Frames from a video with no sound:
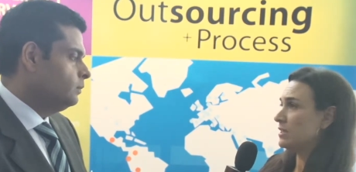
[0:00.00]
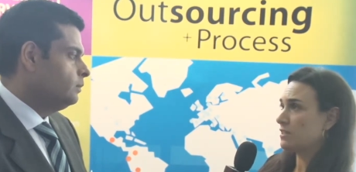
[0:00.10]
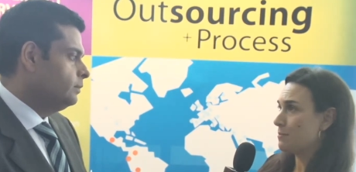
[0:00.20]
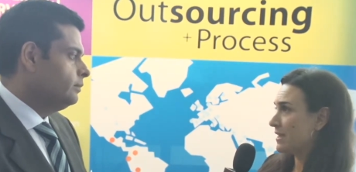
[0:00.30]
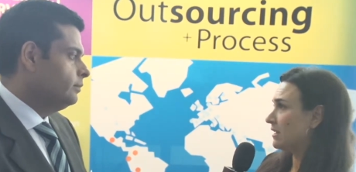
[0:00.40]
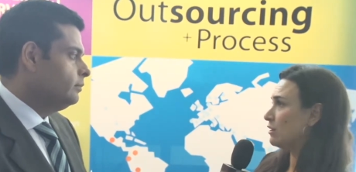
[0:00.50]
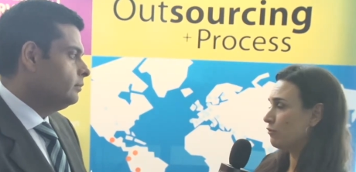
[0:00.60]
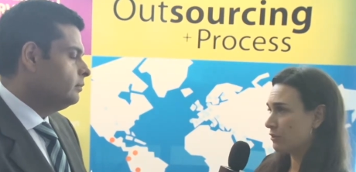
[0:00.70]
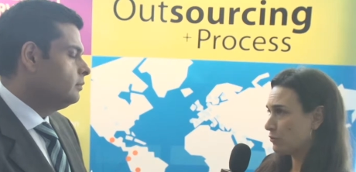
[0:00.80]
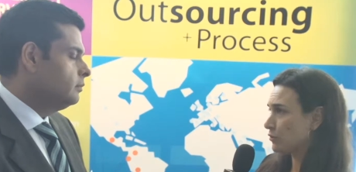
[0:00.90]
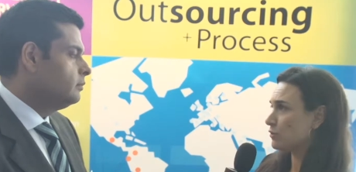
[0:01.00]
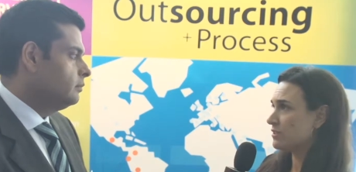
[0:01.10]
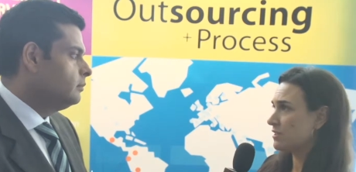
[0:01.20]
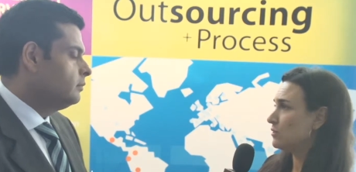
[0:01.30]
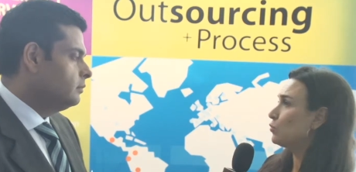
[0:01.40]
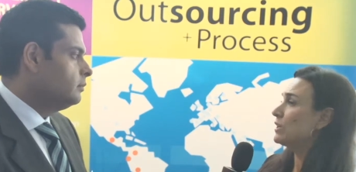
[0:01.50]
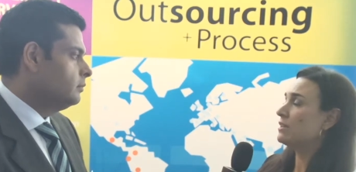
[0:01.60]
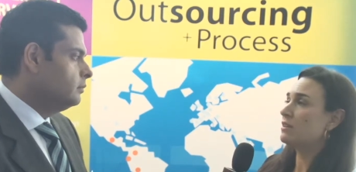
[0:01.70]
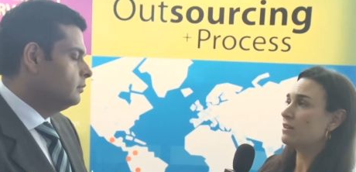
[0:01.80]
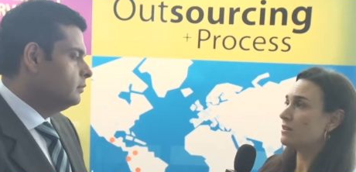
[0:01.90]
Speaker 1: been the mecca of outsourcing
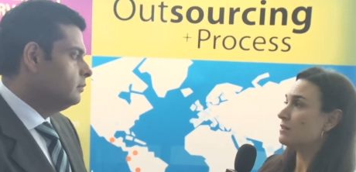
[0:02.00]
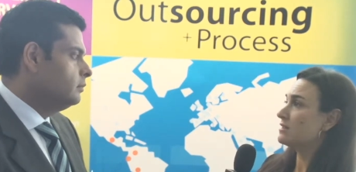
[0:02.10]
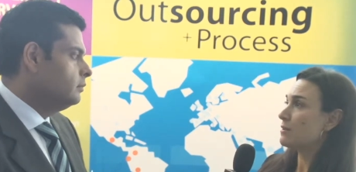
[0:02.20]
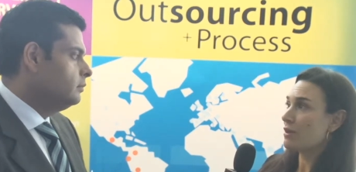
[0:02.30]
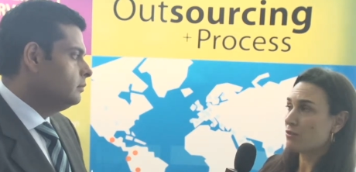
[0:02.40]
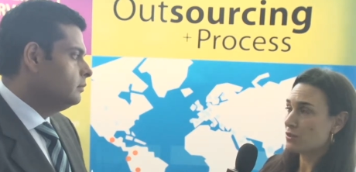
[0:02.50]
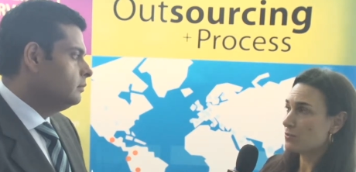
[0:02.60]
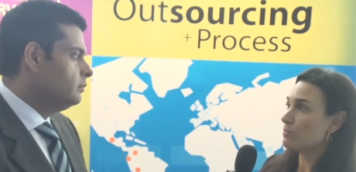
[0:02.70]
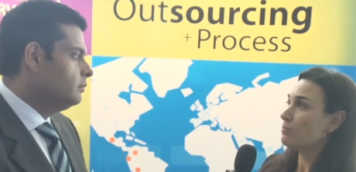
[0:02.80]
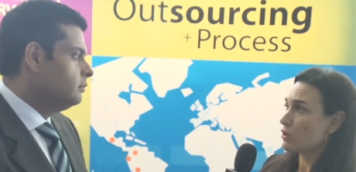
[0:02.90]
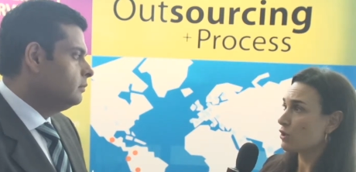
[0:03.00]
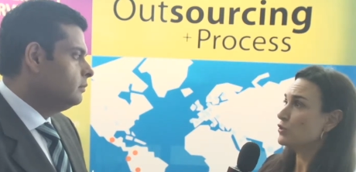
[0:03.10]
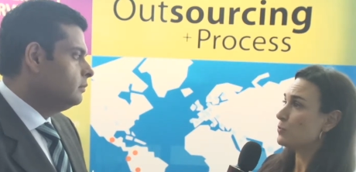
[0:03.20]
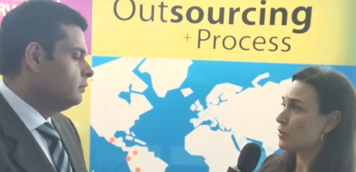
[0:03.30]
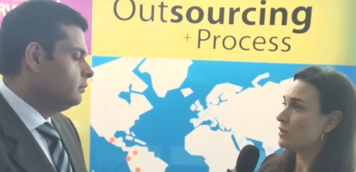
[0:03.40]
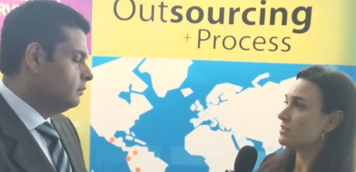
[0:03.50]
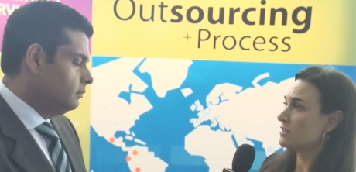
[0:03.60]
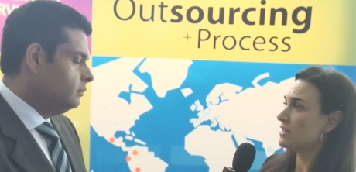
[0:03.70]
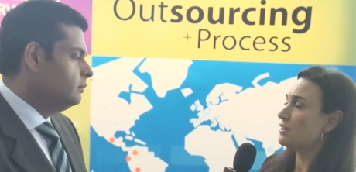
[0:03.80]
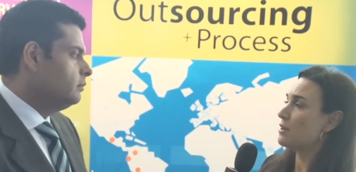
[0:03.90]
with uh, some other hotspots in
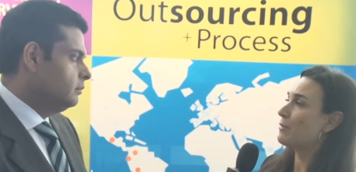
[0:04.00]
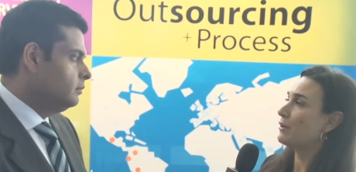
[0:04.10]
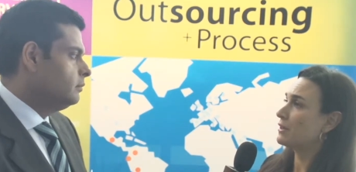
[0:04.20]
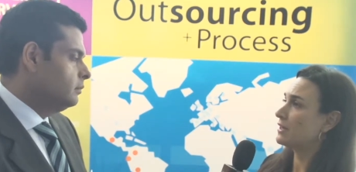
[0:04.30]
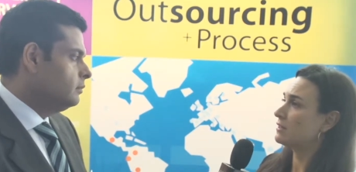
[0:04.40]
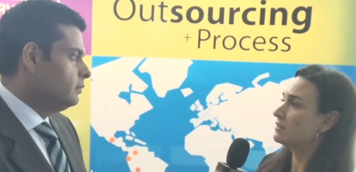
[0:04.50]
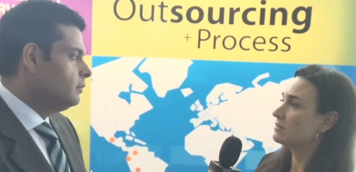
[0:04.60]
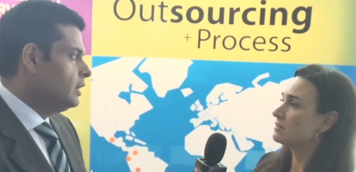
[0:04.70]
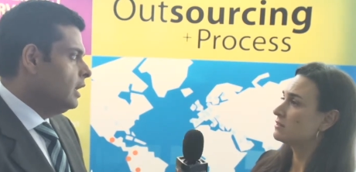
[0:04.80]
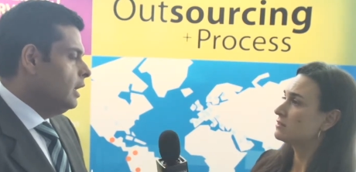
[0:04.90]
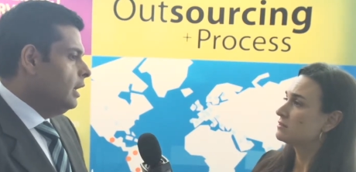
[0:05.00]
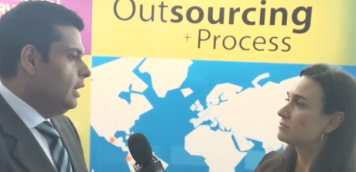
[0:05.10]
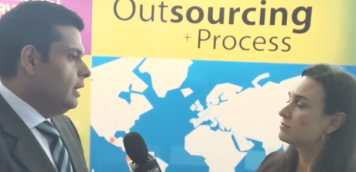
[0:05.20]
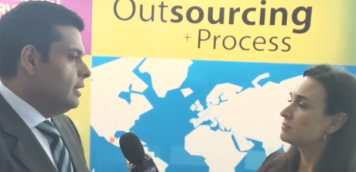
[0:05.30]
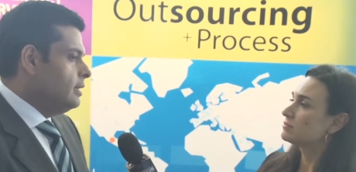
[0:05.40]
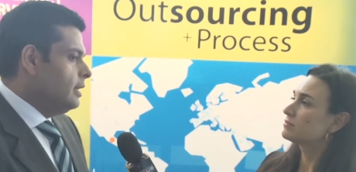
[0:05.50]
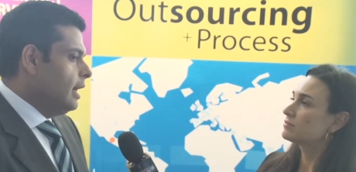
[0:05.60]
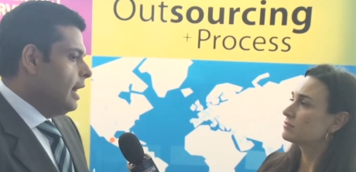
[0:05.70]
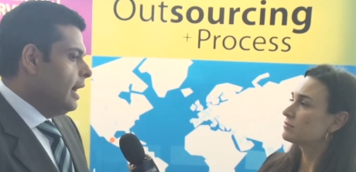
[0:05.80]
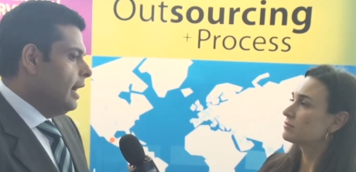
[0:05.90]
Latin America?
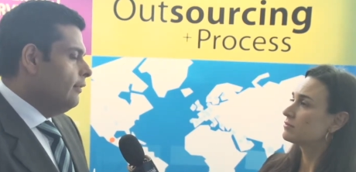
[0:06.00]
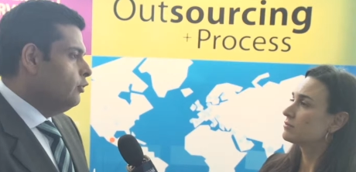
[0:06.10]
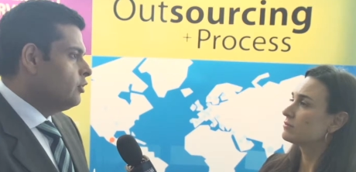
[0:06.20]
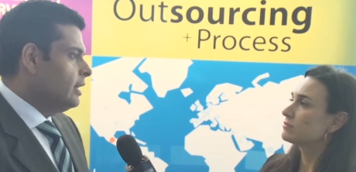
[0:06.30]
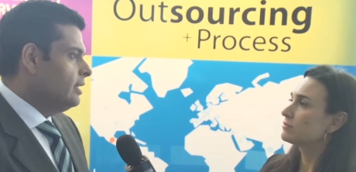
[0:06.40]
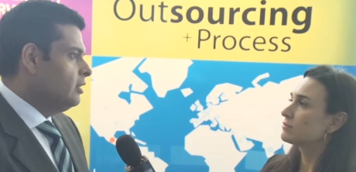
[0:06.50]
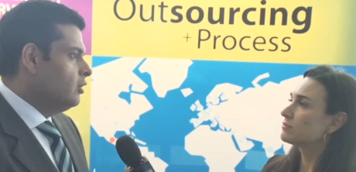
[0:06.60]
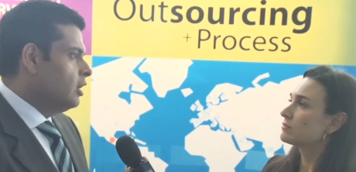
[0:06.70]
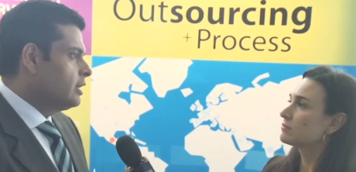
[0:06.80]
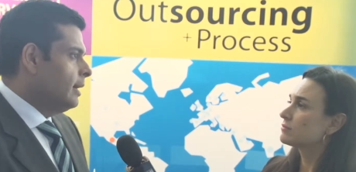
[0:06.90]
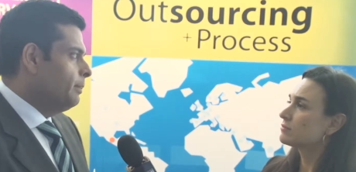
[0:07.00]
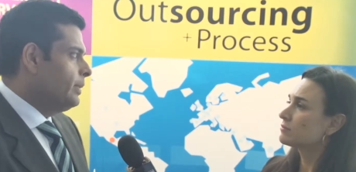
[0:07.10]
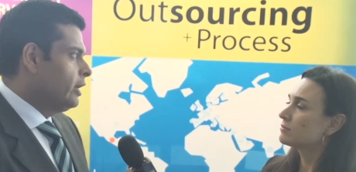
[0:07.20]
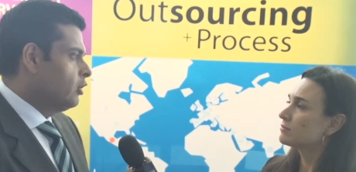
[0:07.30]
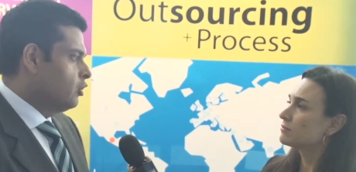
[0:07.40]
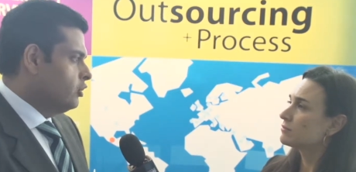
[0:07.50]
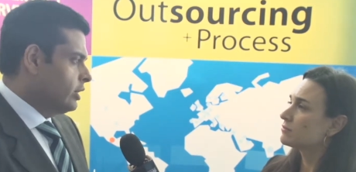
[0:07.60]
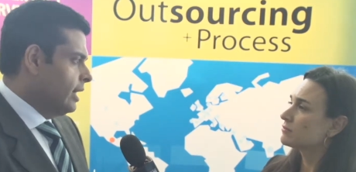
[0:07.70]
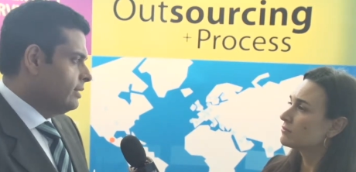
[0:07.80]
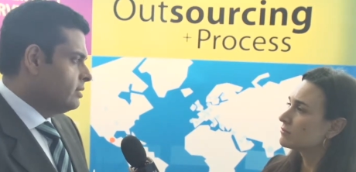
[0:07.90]
Speaker 2: I would rather not compare or
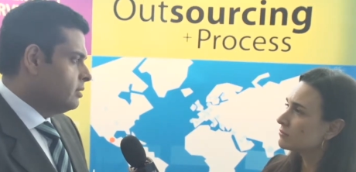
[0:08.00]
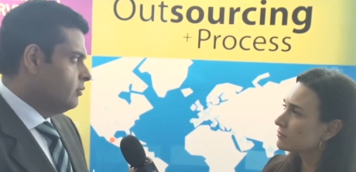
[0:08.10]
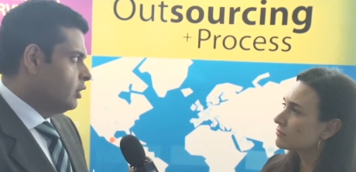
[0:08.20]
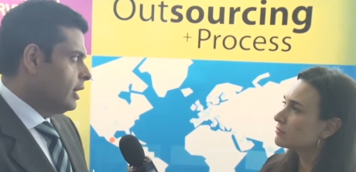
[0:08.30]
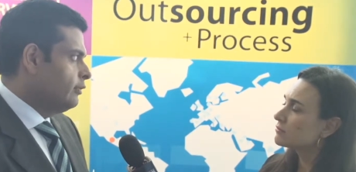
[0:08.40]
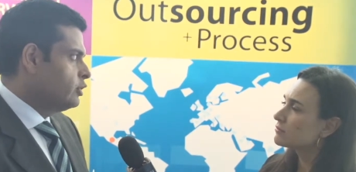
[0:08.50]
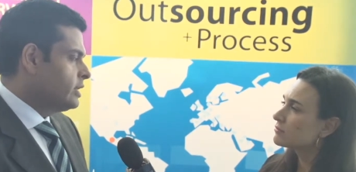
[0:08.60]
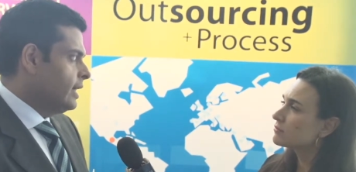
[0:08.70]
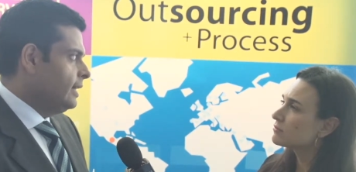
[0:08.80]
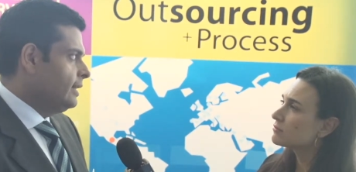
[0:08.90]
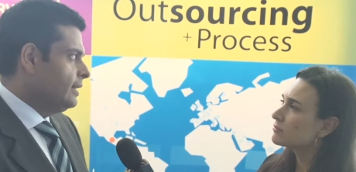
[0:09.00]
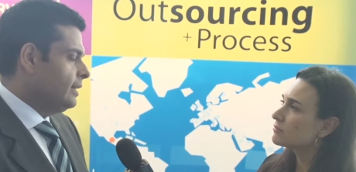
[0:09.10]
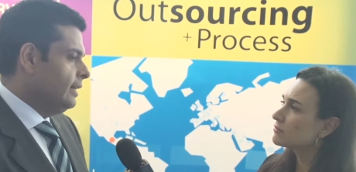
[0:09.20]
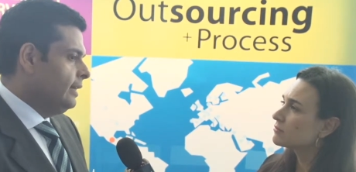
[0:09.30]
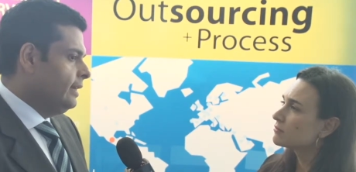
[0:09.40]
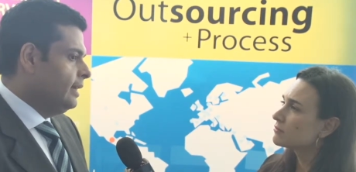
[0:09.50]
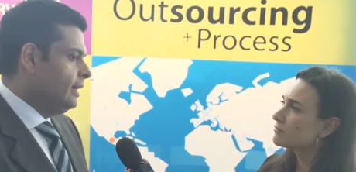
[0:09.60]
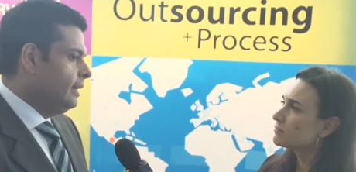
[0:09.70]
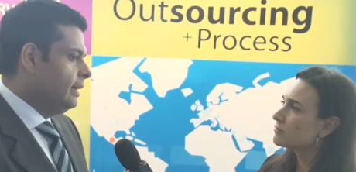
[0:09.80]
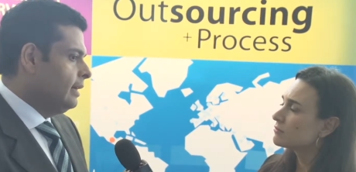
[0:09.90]
contrast. What I would say that India
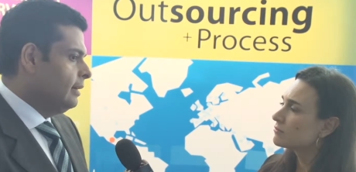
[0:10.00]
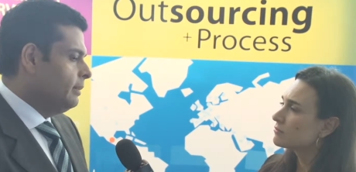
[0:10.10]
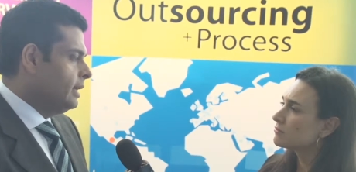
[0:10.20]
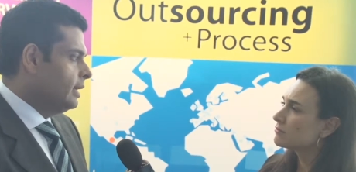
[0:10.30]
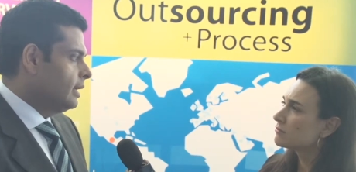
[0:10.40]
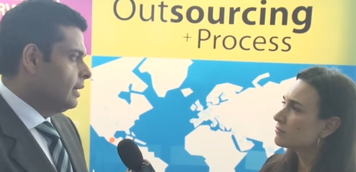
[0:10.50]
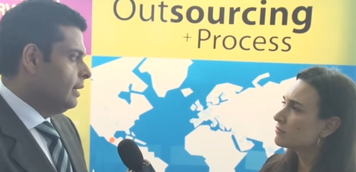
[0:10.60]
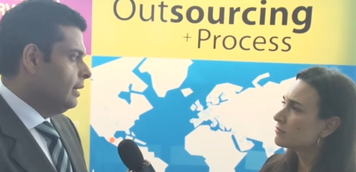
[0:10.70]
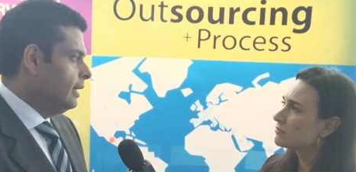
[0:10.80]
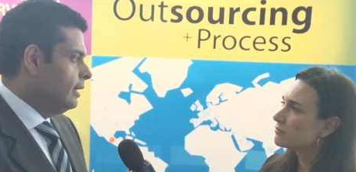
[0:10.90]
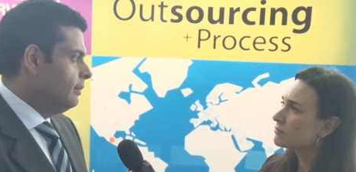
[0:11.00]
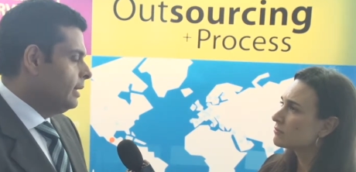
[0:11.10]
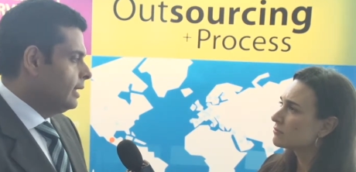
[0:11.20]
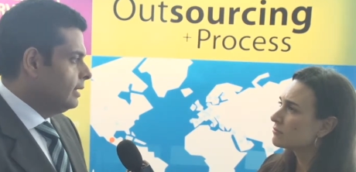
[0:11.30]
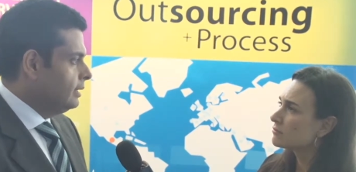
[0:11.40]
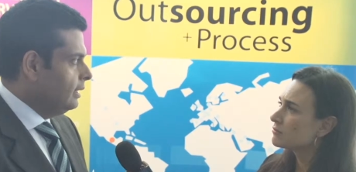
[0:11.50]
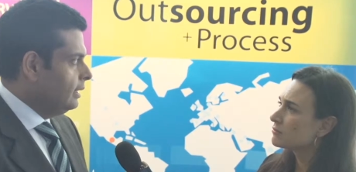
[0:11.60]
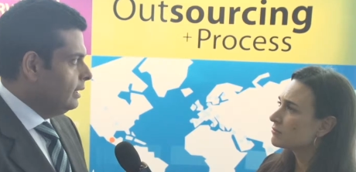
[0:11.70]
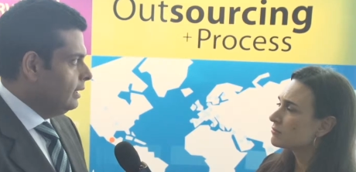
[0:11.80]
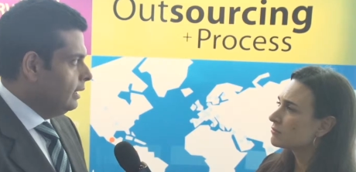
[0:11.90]
and Latin America, Latin America they